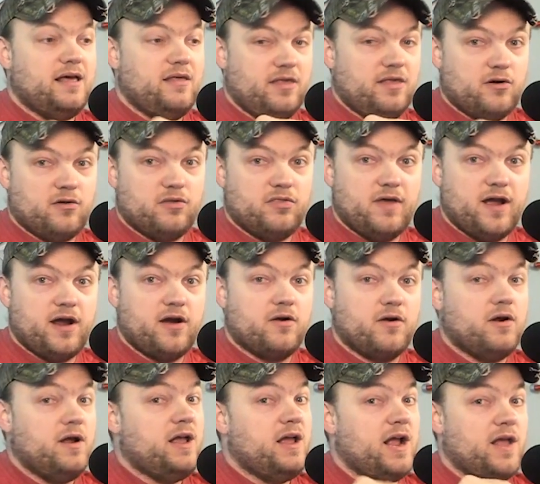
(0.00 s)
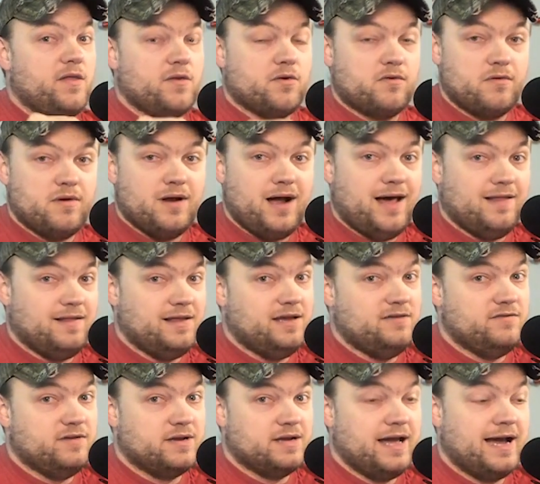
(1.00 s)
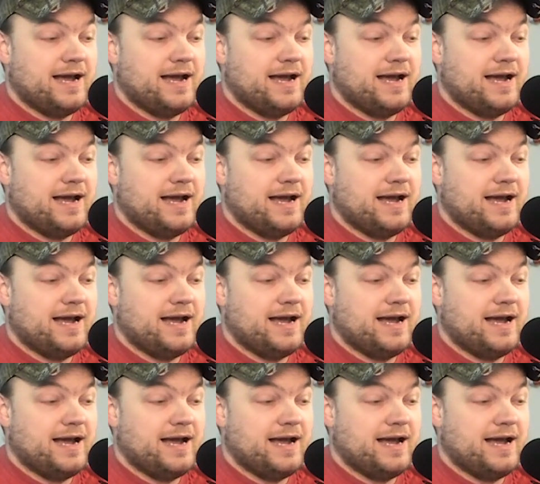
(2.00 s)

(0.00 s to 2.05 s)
that are there and they're not leaving.